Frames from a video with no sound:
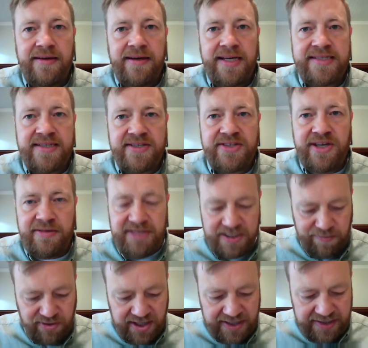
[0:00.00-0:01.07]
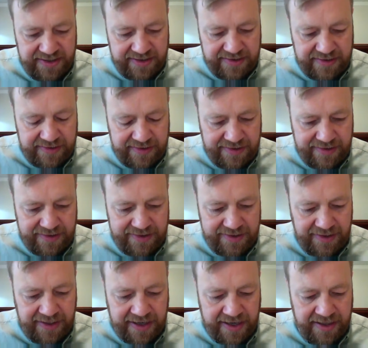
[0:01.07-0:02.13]
As the psalmist prays to
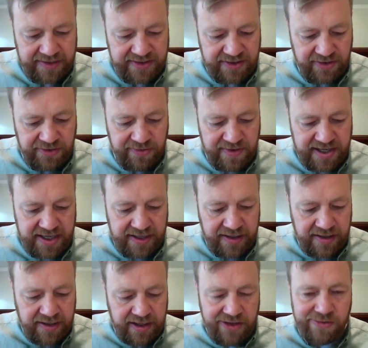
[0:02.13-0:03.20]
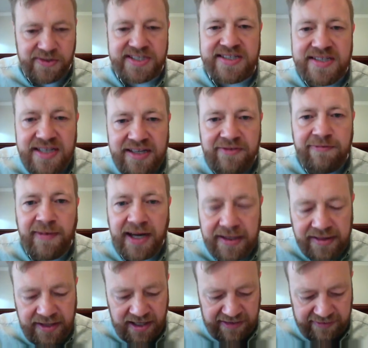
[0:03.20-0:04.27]
God, so do we. Receive my
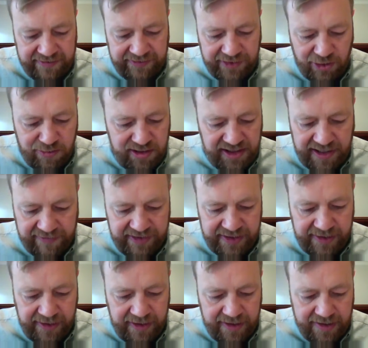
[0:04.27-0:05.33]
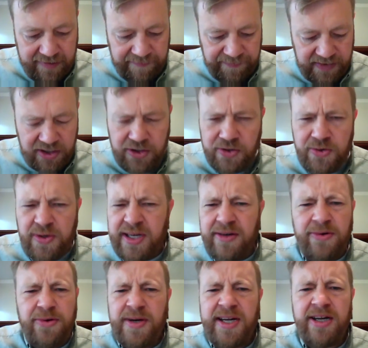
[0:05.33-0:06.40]
love, O beloved. You
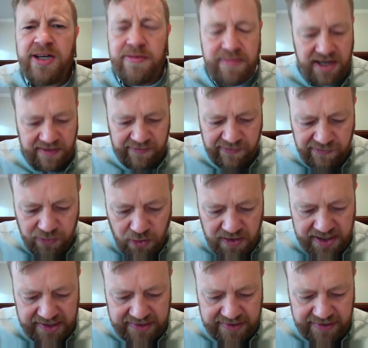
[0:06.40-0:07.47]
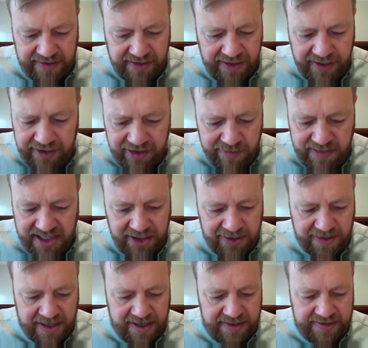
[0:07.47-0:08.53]
who hear my voice and hear my
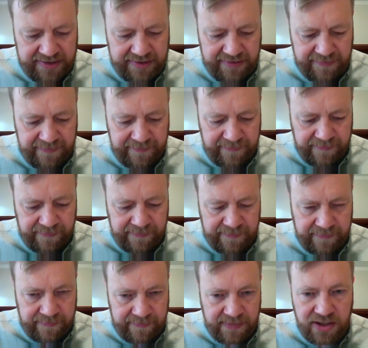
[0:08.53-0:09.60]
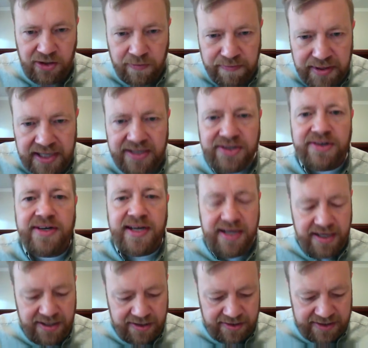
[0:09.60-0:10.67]
cries. You bend your
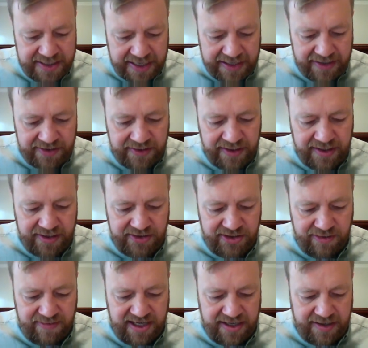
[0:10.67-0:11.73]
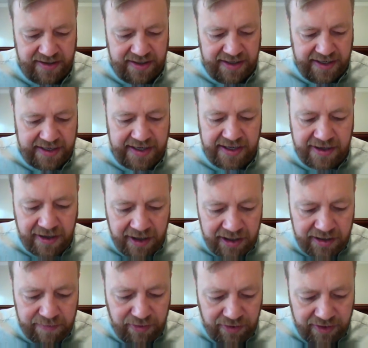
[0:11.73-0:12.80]
ear down to me, and I call
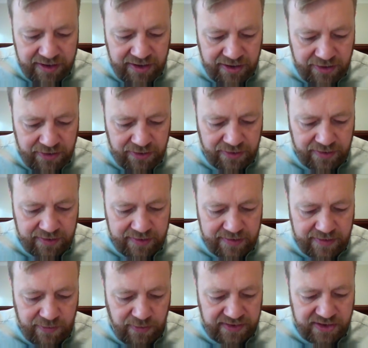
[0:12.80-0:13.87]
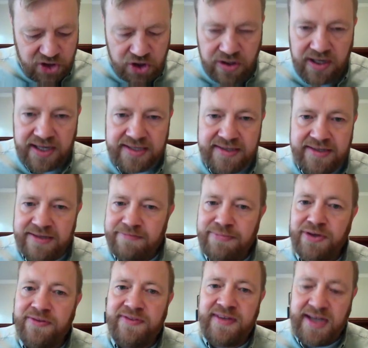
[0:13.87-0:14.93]
upon you with trust
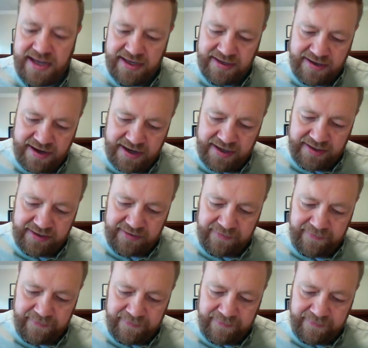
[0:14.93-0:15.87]
both day and night.